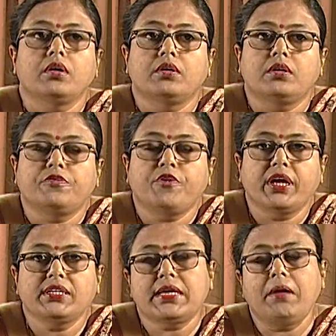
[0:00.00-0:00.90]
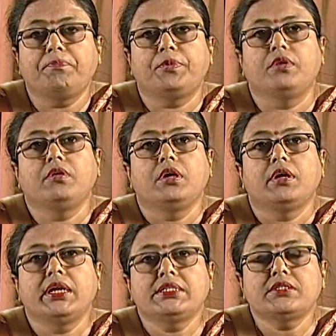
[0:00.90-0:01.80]
For example,
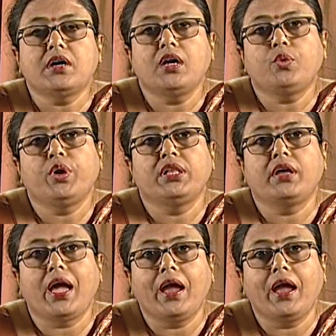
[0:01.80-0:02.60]
let's start with the